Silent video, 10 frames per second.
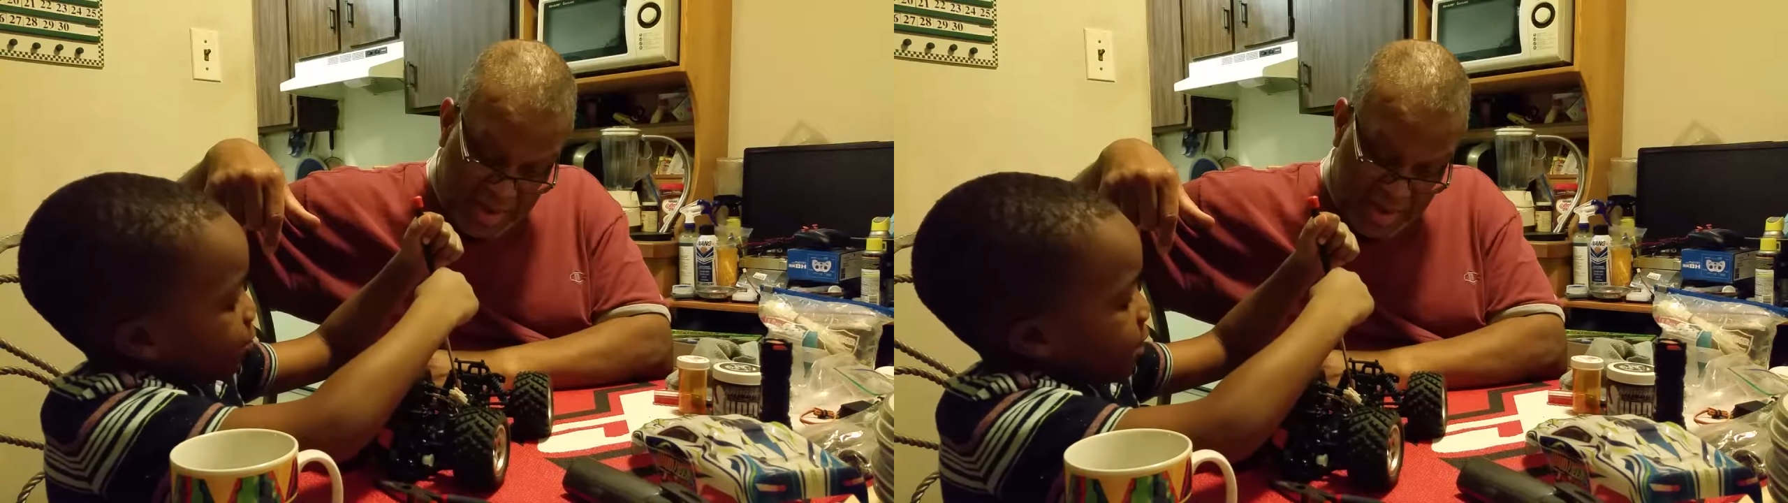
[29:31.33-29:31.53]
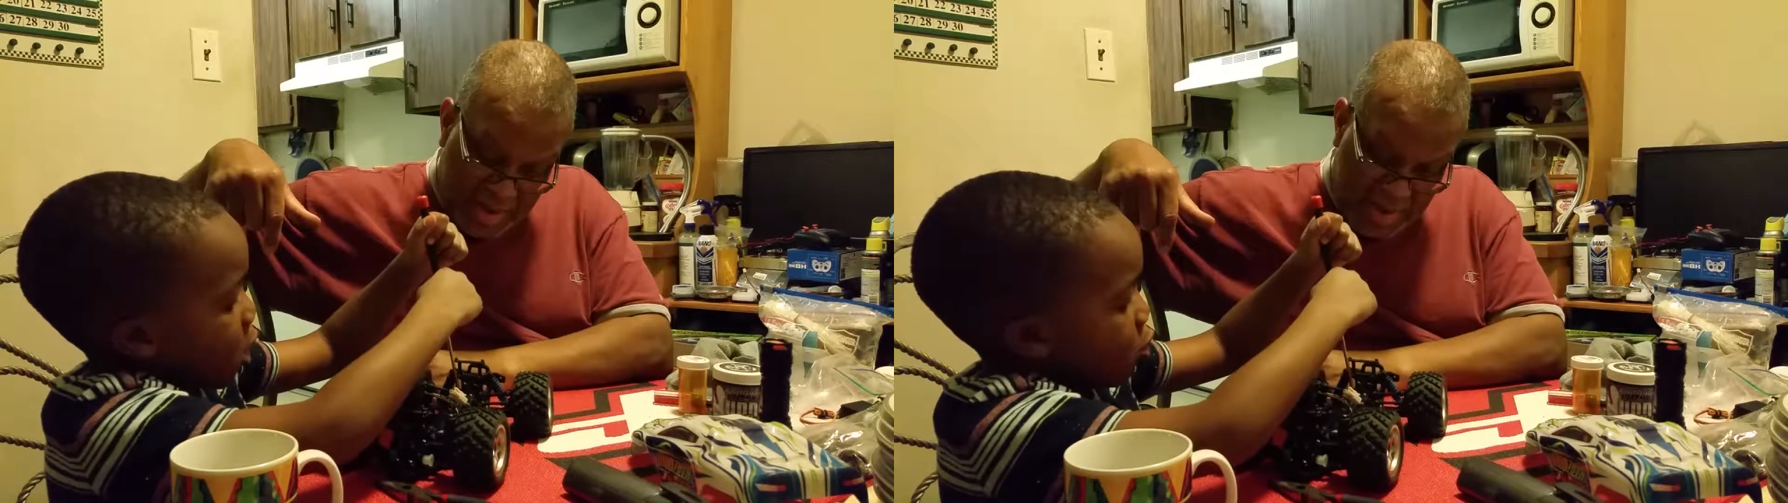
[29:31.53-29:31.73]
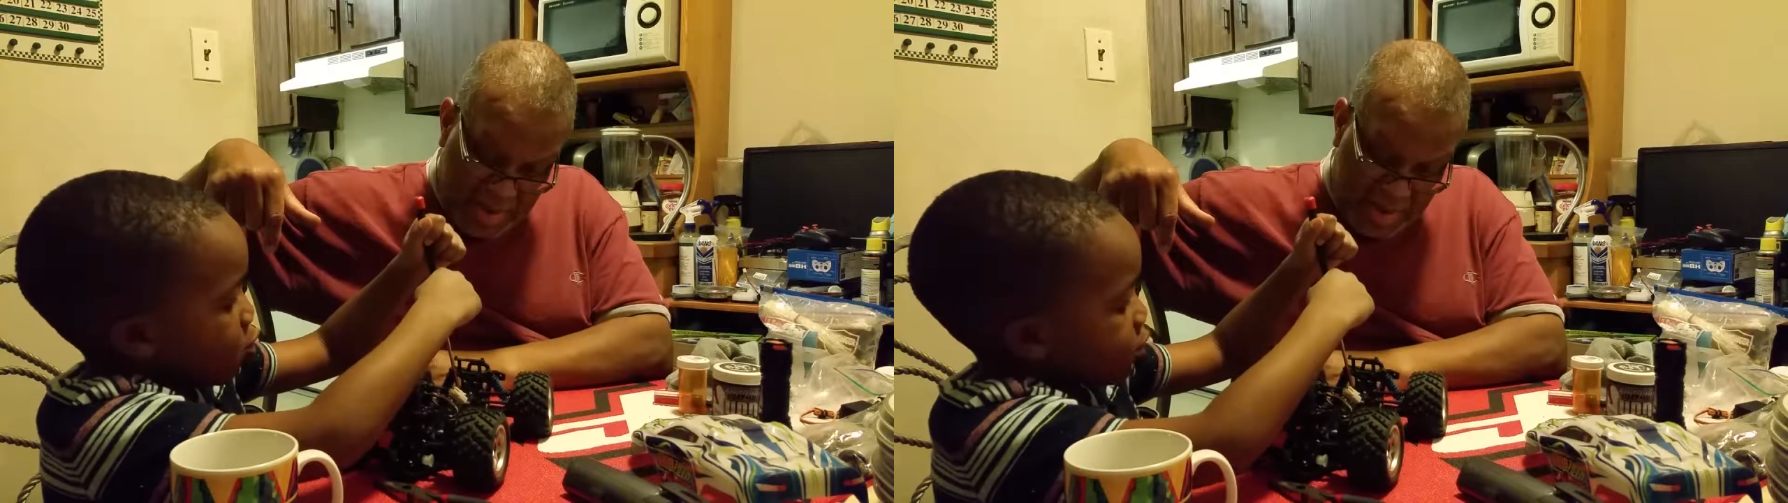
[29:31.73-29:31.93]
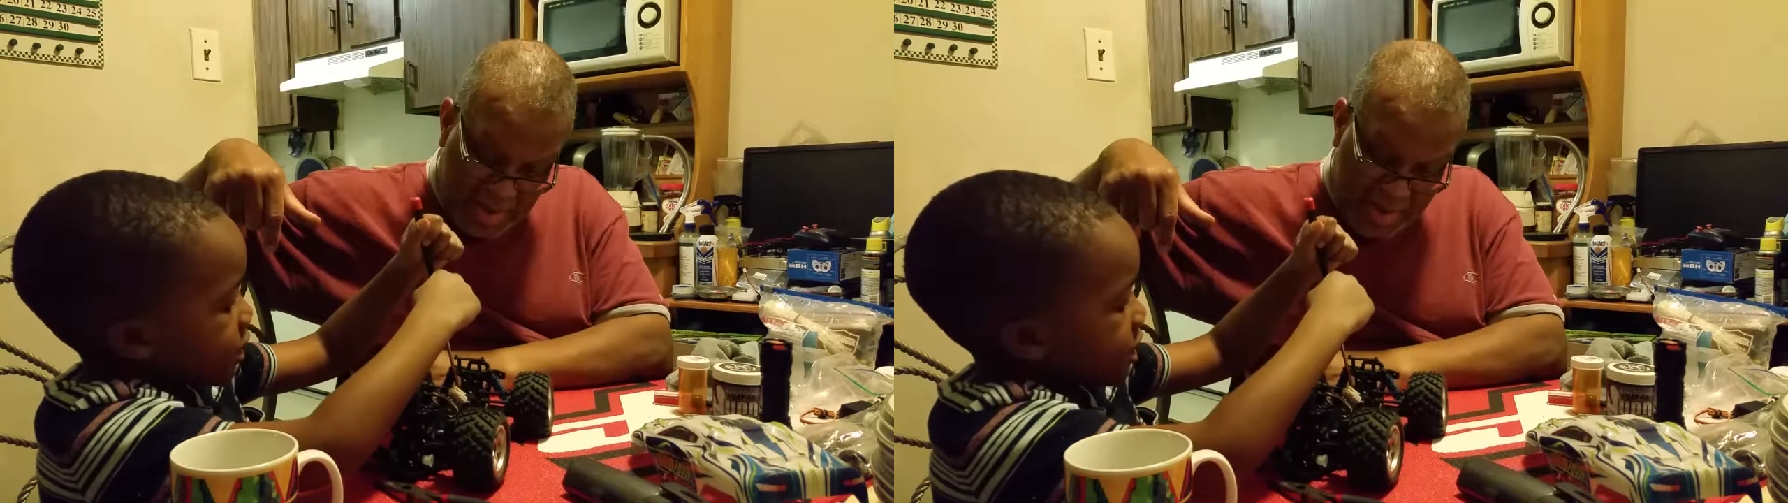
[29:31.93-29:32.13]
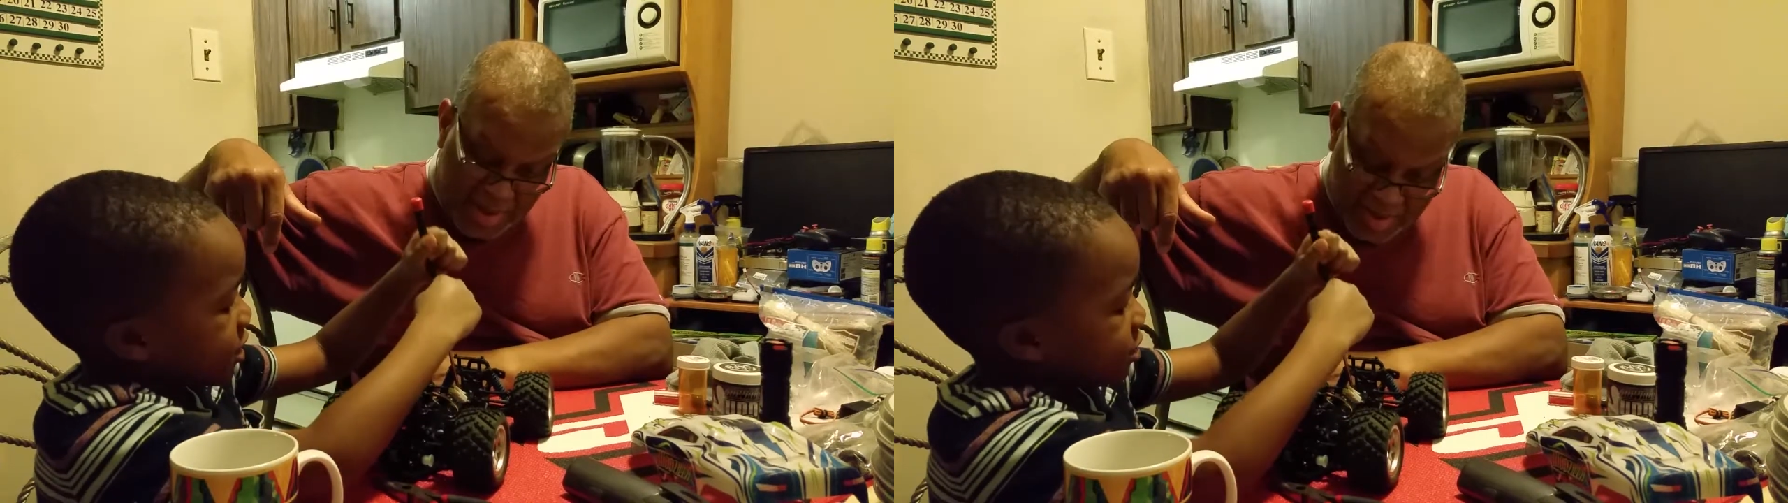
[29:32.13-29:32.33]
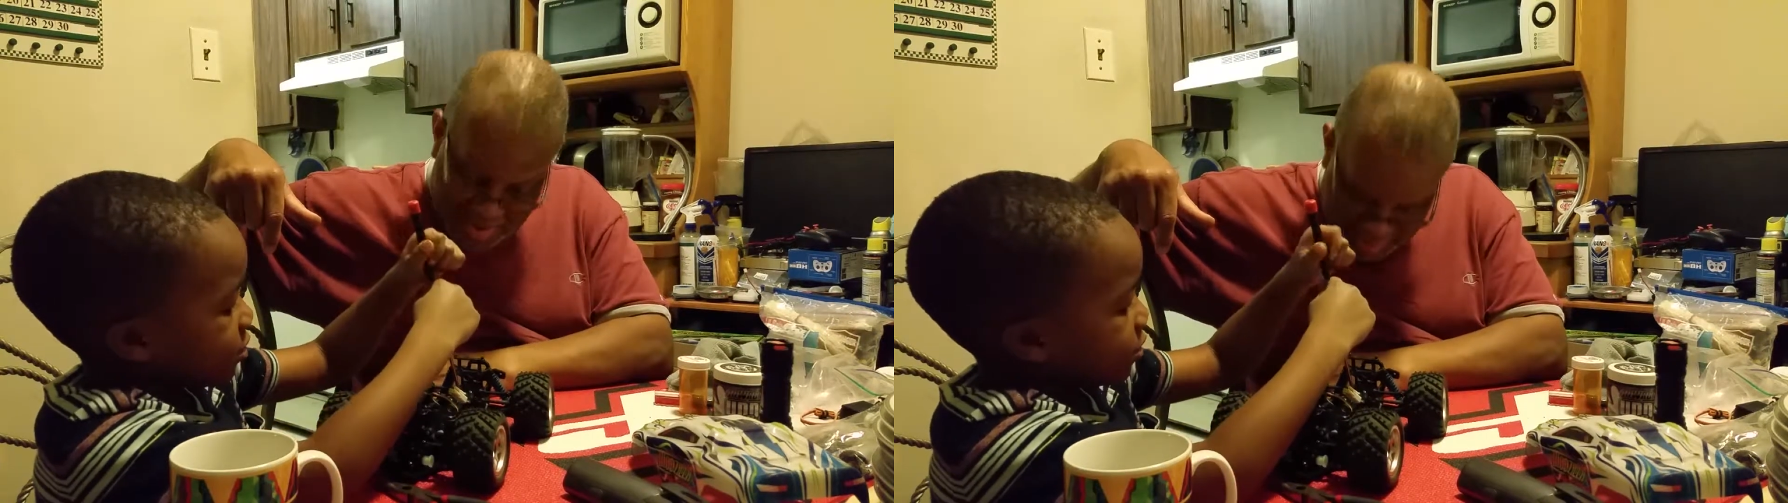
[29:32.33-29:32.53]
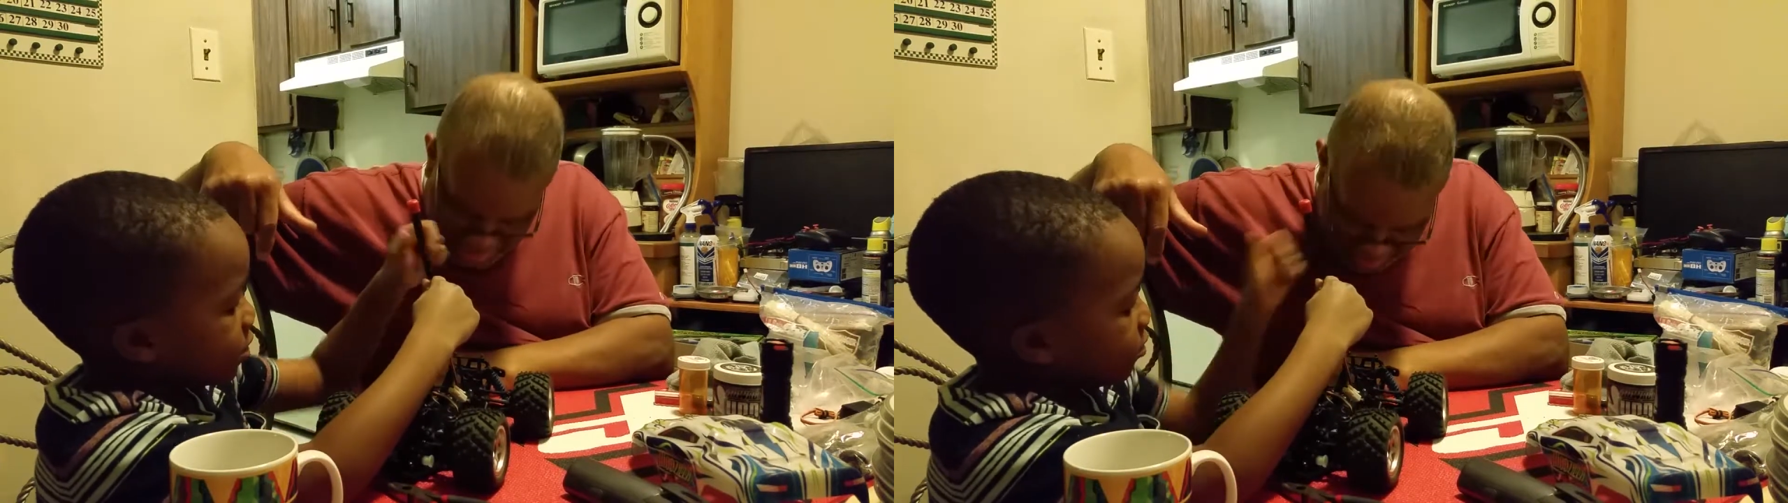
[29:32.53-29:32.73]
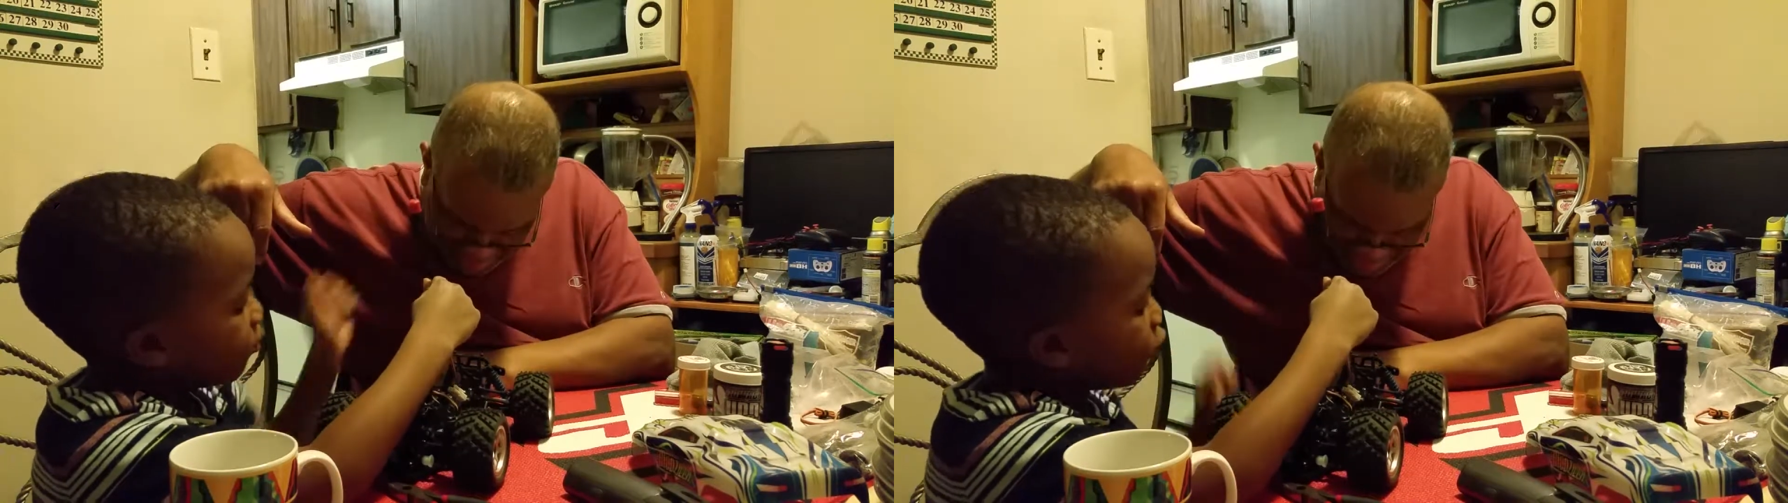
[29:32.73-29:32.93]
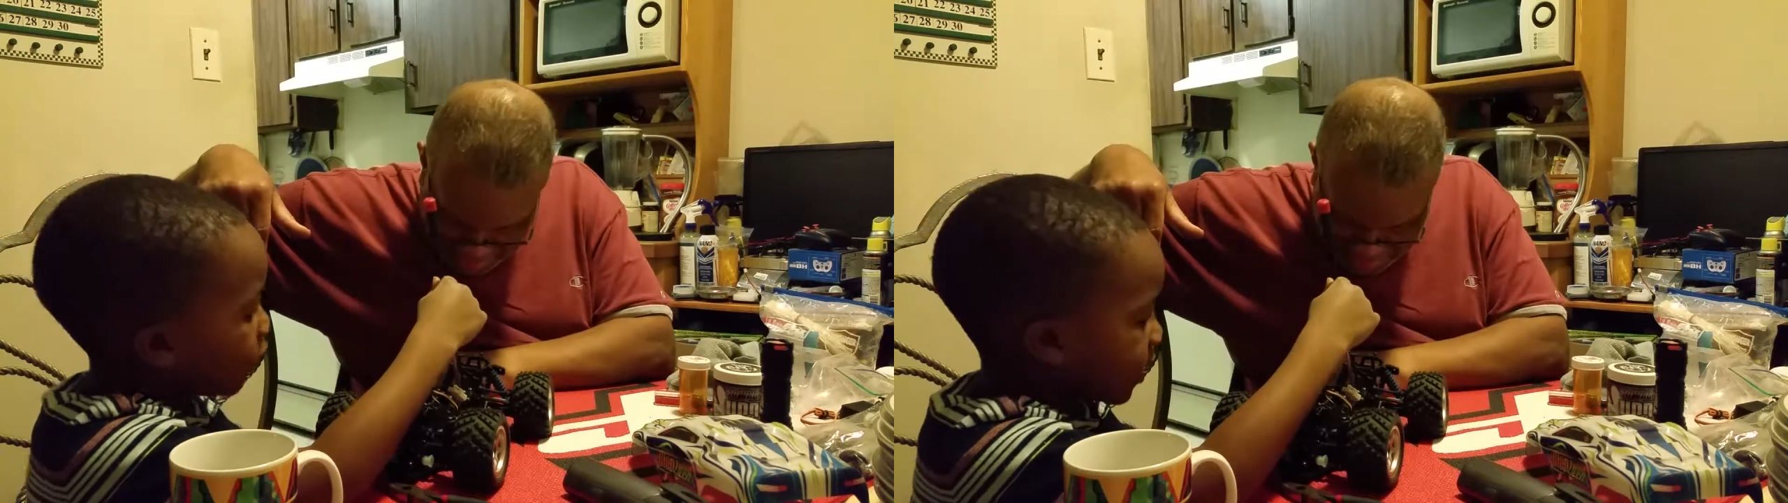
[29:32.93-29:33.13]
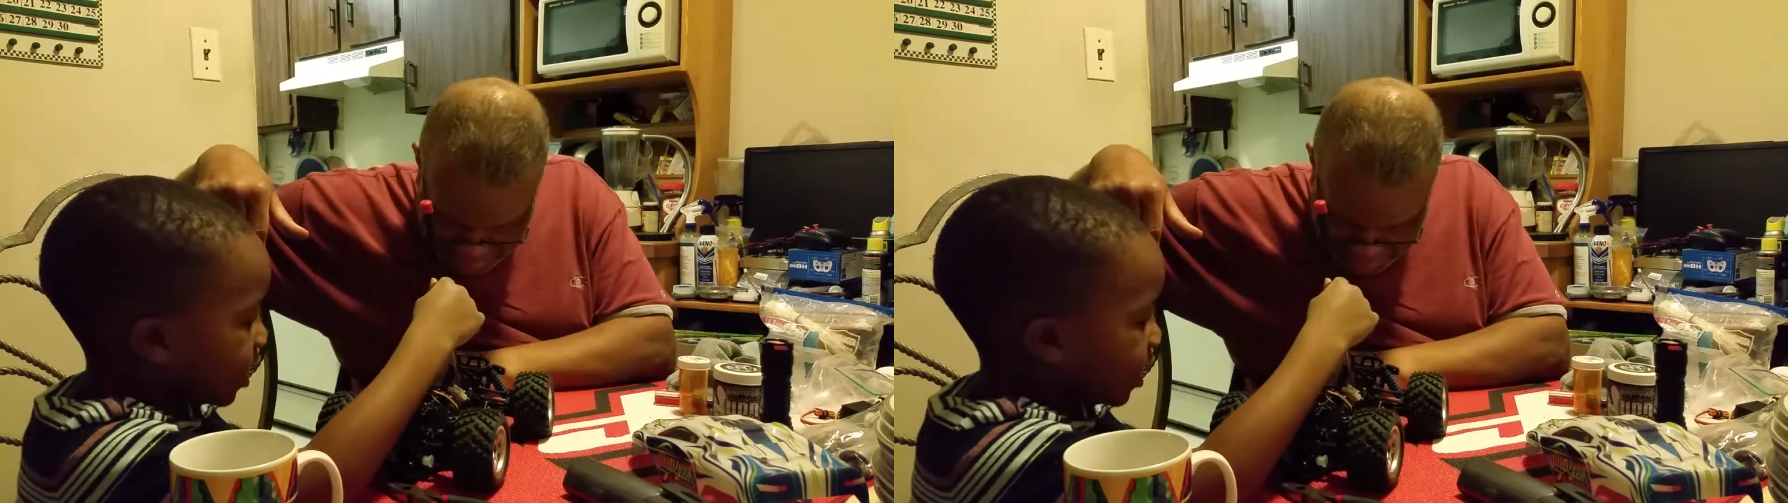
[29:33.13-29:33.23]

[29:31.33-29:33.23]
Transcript: boats. More